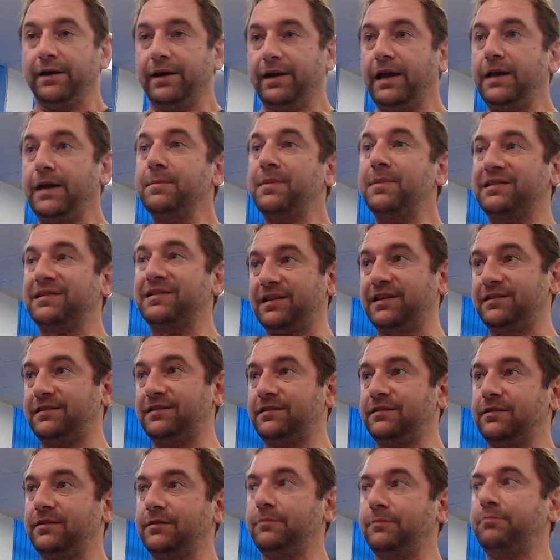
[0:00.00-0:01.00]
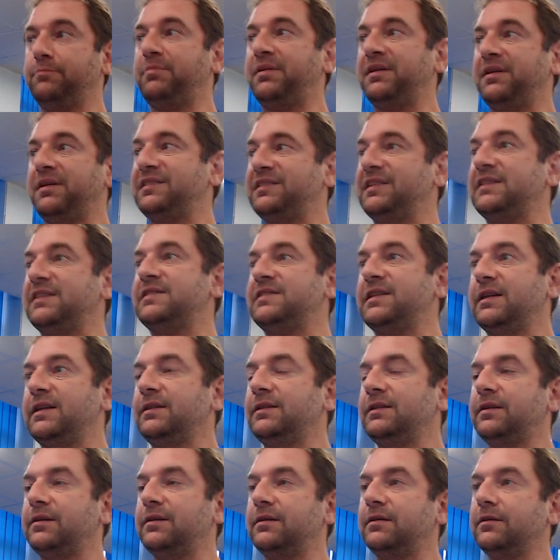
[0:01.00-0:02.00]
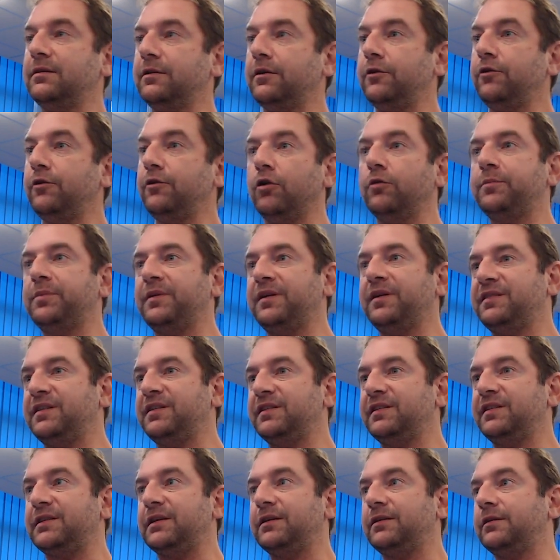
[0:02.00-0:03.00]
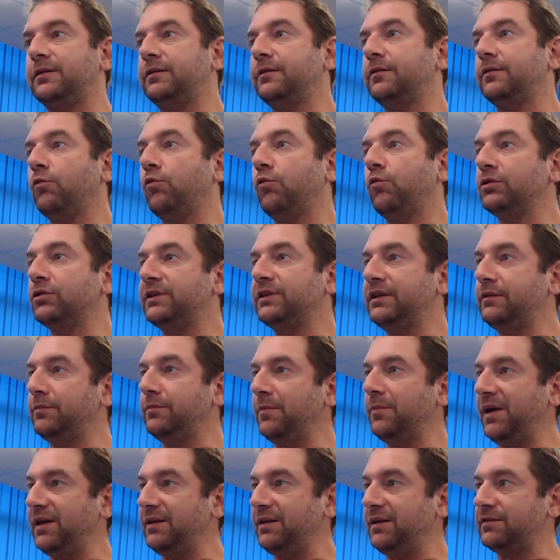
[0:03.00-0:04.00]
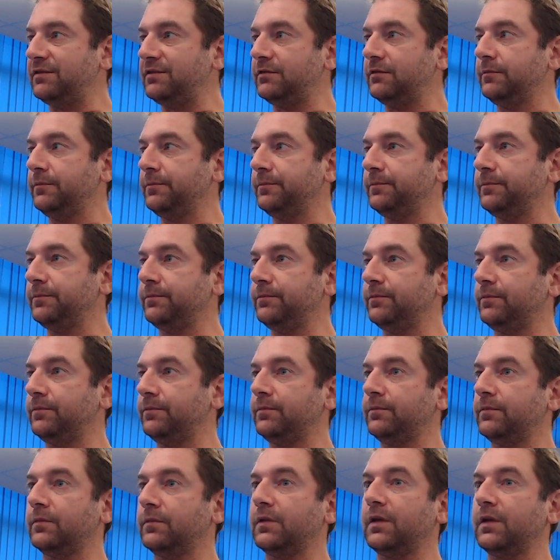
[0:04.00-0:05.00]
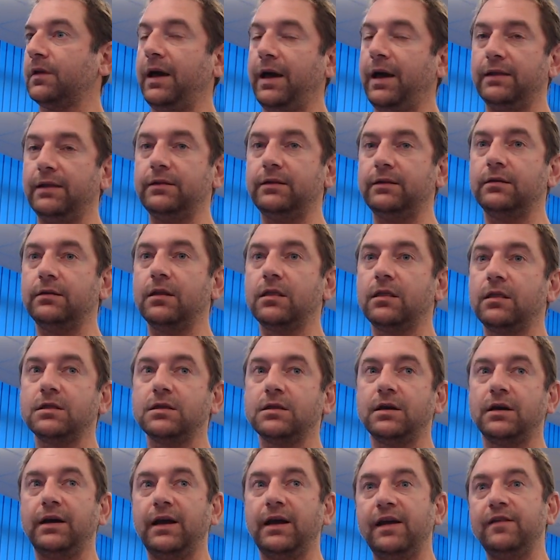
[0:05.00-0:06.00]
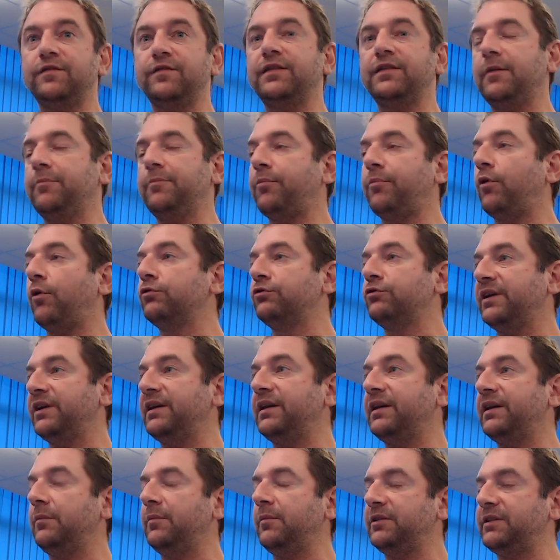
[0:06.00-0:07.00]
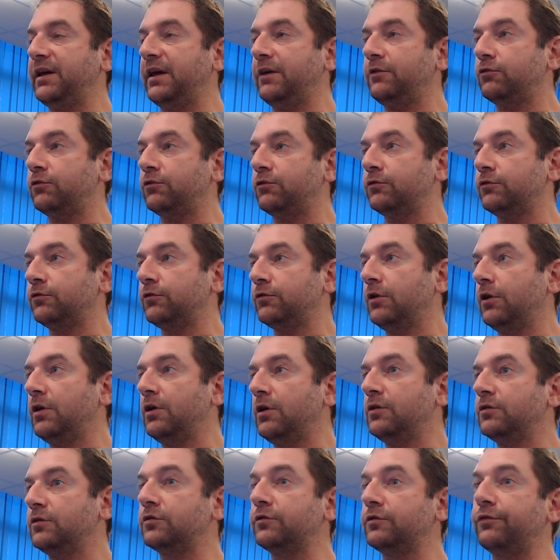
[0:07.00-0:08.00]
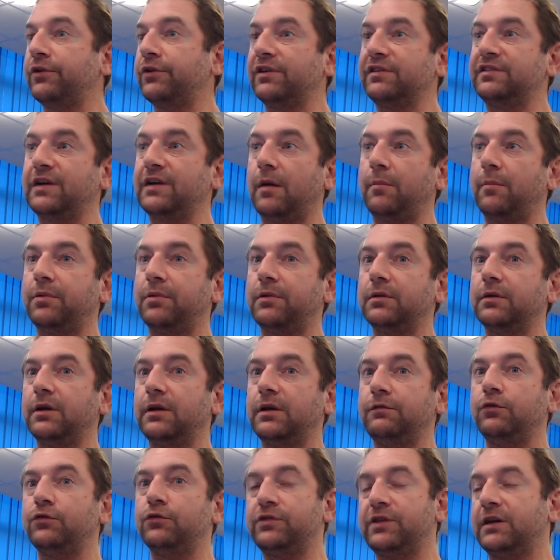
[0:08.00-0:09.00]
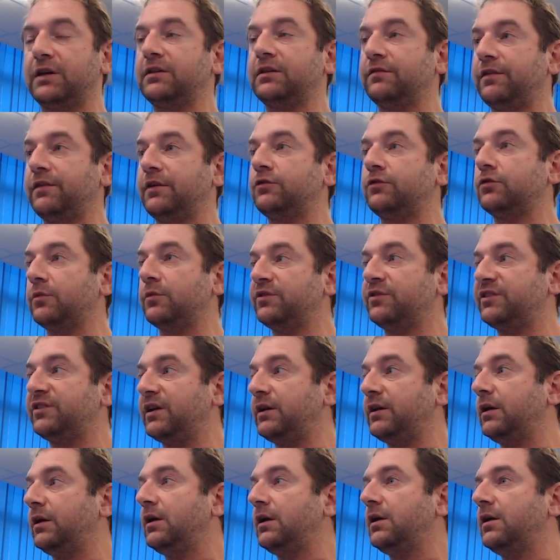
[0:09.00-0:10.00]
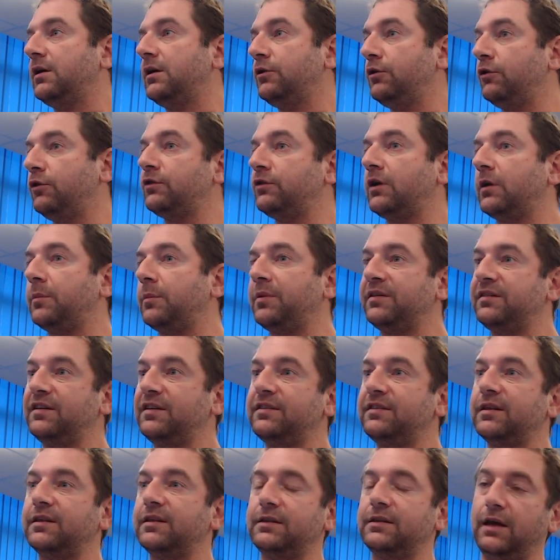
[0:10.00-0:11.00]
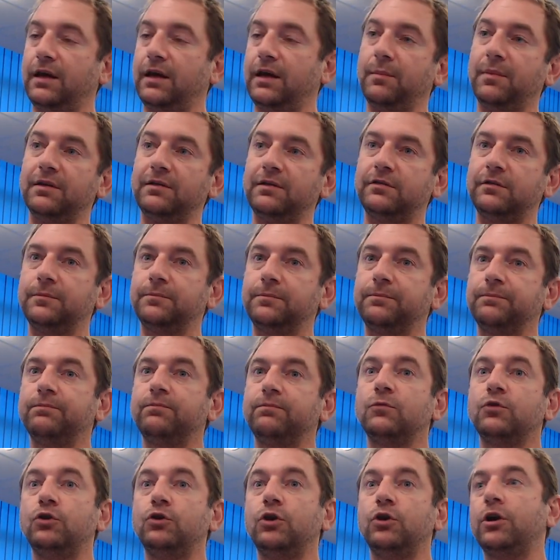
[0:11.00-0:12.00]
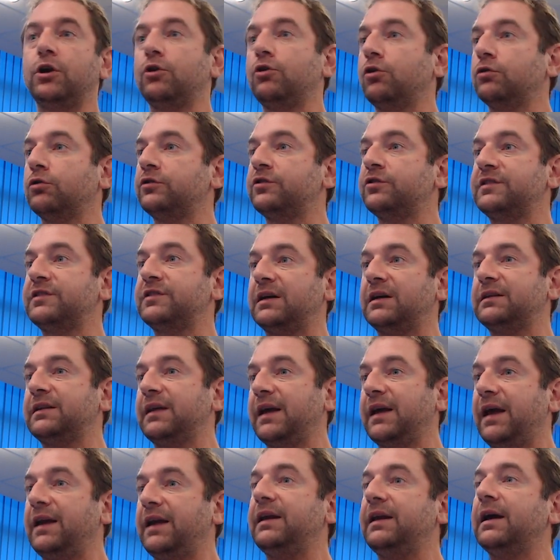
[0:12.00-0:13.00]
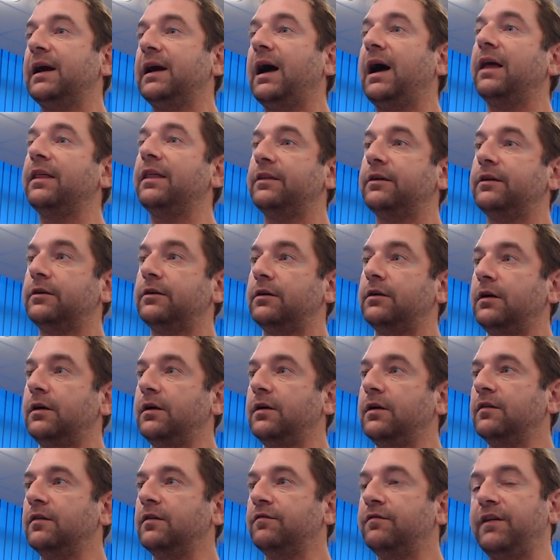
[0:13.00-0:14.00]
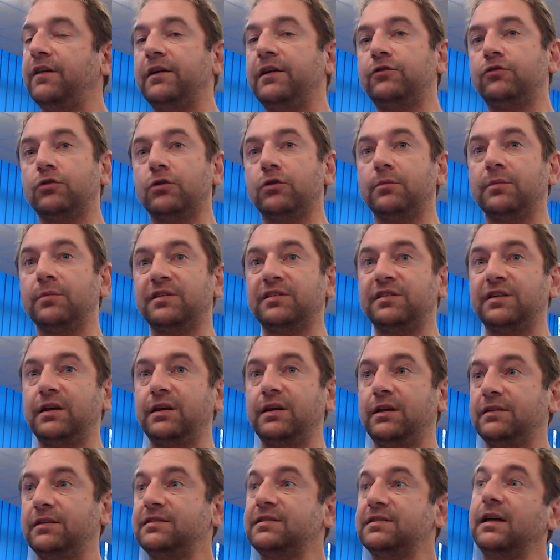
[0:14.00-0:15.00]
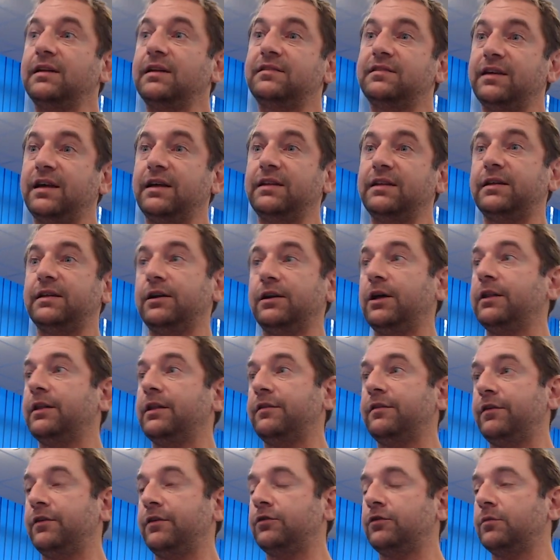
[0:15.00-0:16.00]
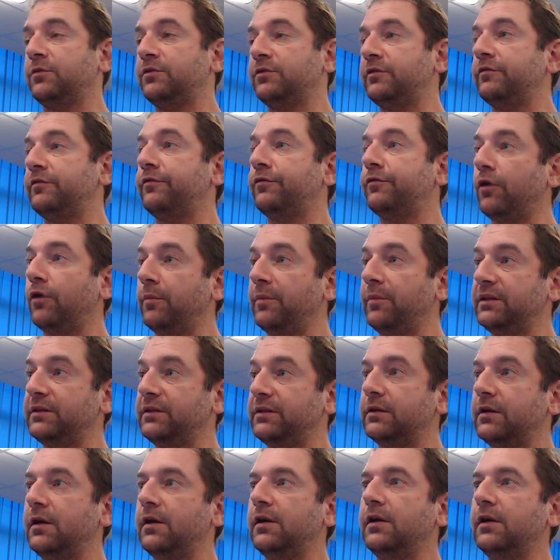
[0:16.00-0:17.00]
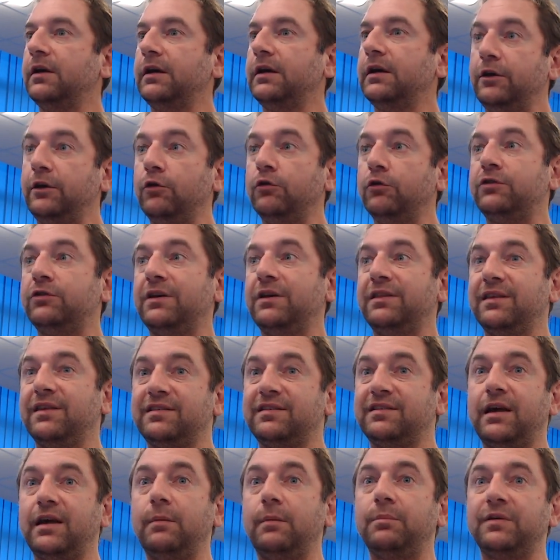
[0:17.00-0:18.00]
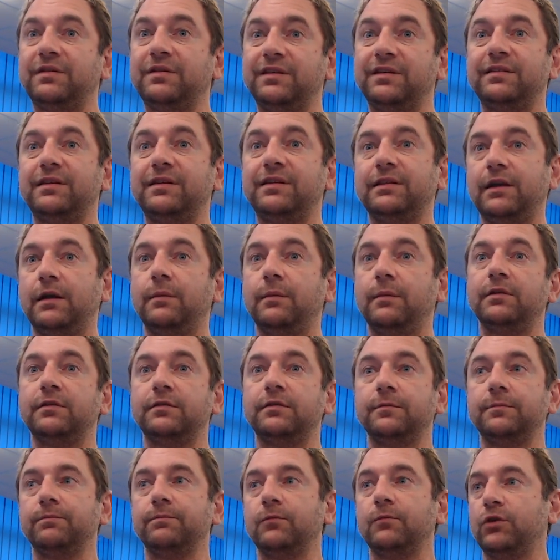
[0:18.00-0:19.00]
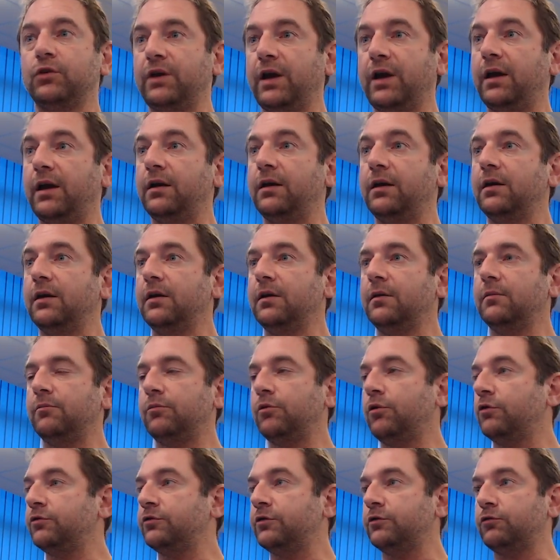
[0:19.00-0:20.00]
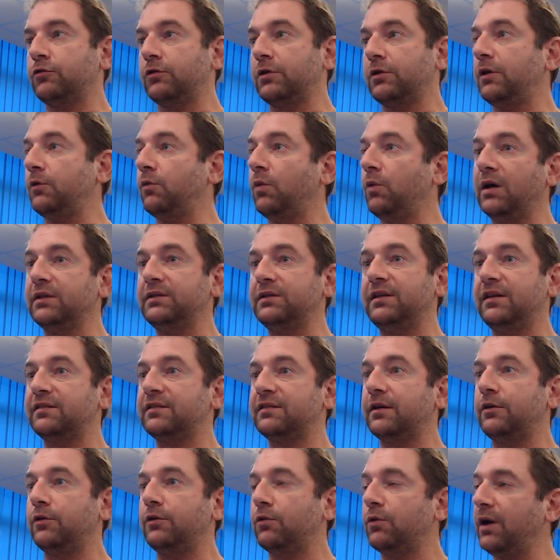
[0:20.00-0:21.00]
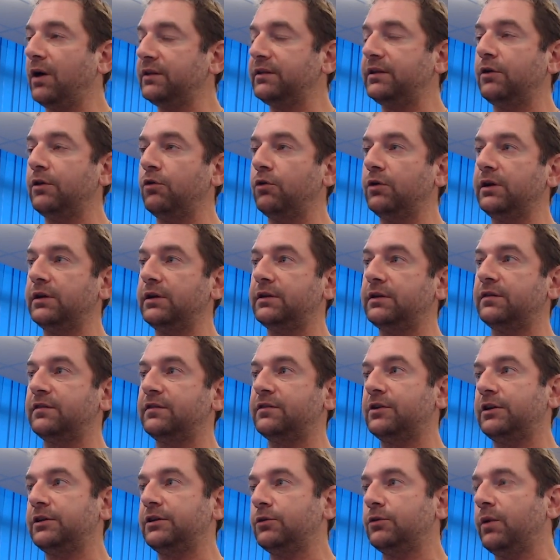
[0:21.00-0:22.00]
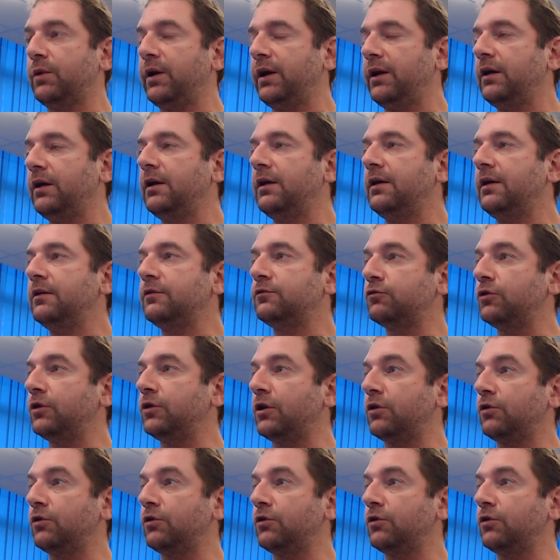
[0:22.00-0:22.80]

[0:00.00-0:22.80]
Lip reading: Images, persistent, non-persistent, what it means, and if they pose any limitations. So for example, if you start a virtual machine using a persistent image, you cannot start any other virtual machine, instantiate another virtual machine from it using the same persistent image. Okay, because it's only one disk and you're writing on it straight away, so you